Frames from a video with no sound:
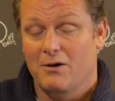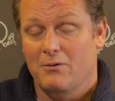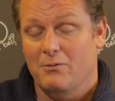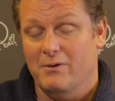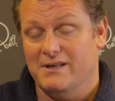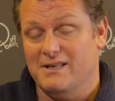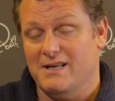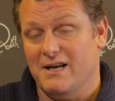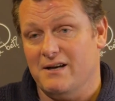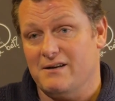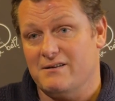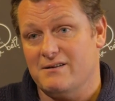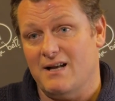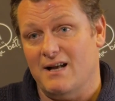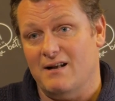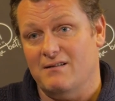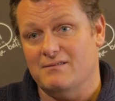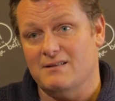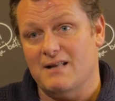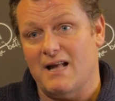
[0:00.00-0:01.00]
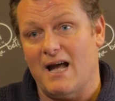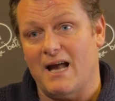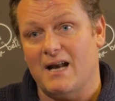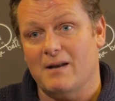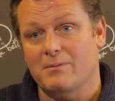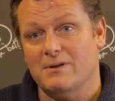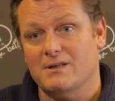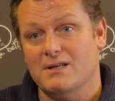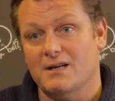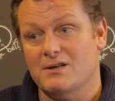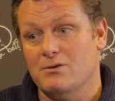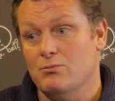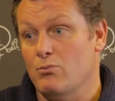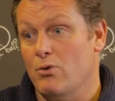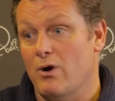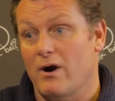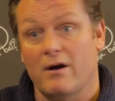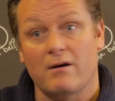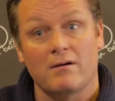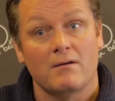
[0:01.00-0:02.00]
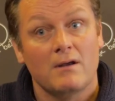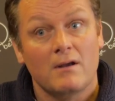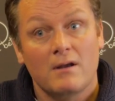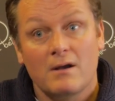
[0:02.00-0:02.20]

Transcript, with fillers: we see ourselves now in a position where,